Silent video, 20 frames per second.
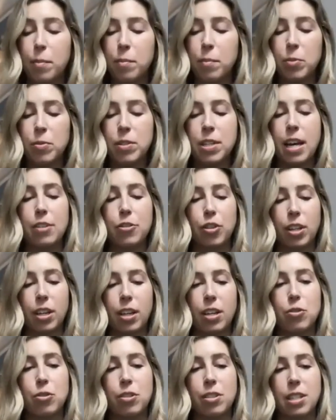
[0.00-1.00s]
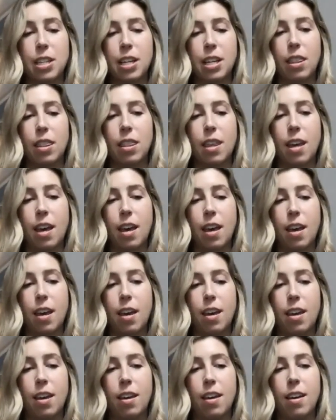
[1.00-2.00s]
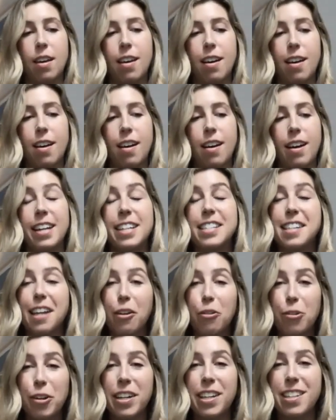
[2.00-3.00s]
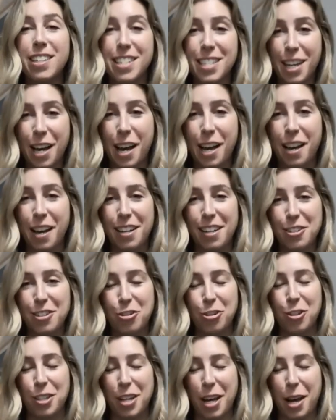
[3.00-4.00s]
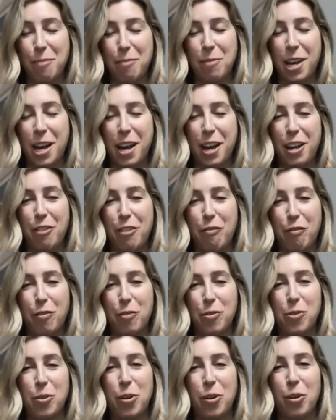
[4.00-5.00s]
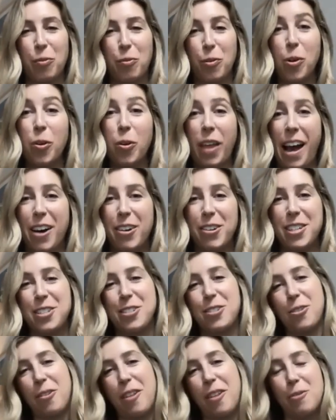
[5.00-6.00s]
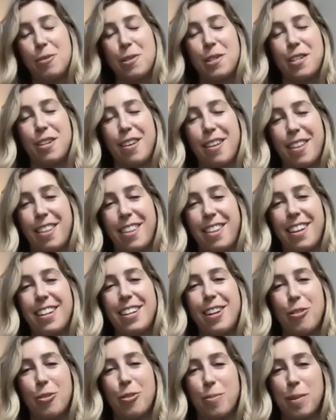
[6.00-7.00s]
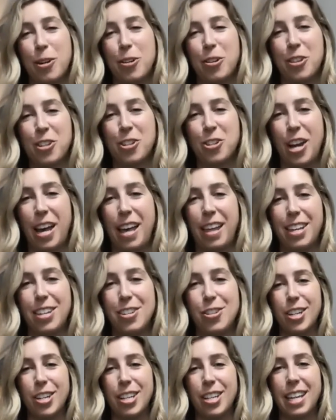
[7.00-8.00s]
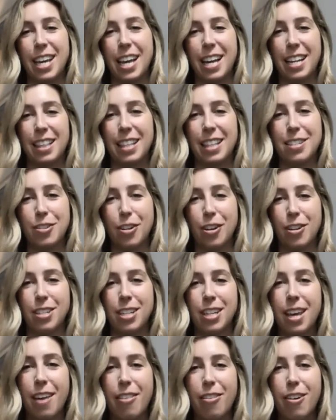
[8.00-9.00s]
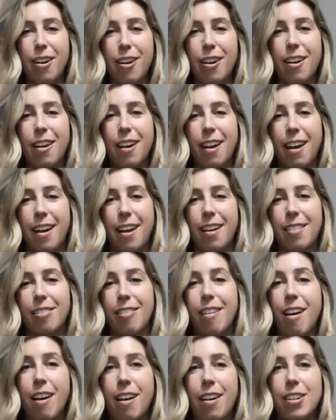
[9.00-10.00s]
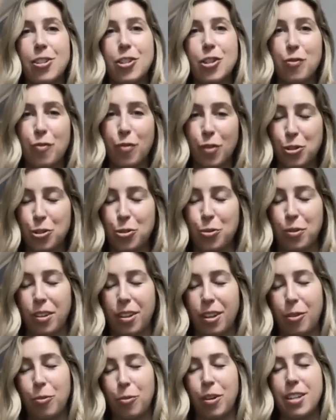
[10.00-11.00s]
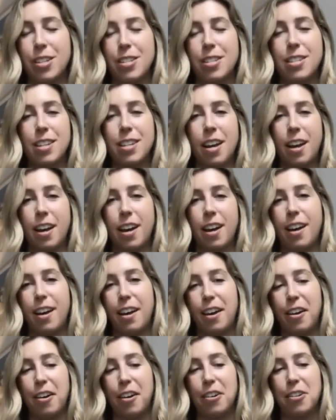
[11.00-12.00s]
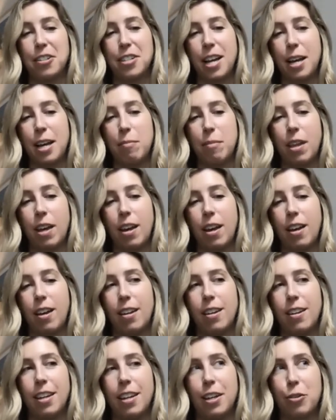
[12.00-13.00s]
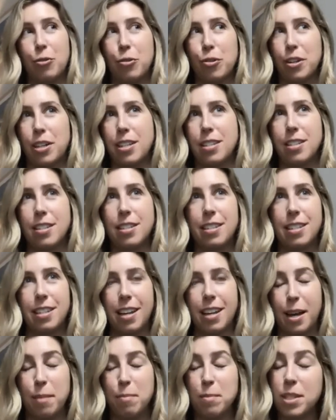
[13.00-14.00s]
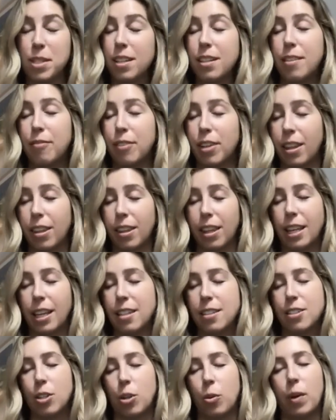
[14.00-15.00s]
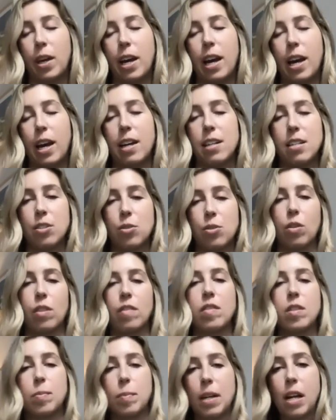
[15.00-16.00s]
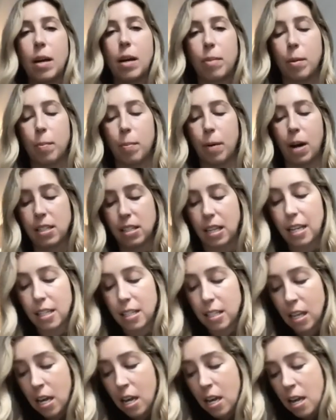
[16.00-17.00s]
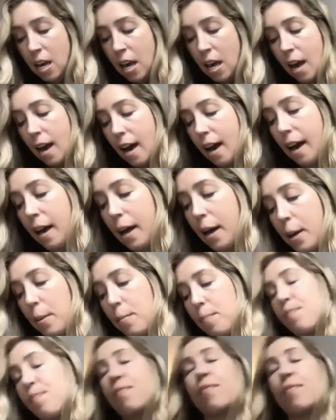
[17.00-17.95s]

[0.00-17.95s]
was actually interesting. They accelerated the initial timeline for rollout. And so that was another part of the challenge getting this all together and launched virtually was our timeline increased significantly. And so we had to sort of speed up the process. Um,